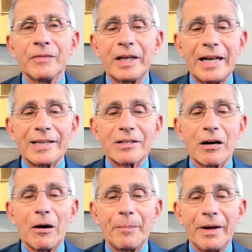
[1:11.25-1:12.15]
it has
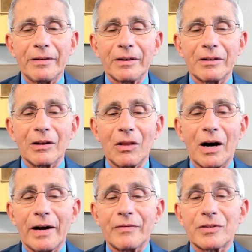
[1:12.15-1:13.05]
upended the
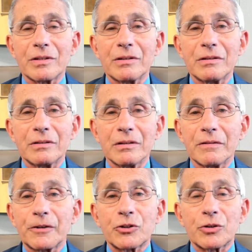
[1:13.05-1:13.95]
lives of
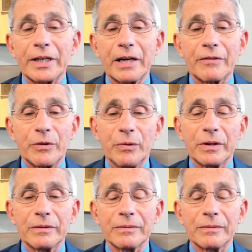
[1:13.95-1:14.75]
virtually everyone.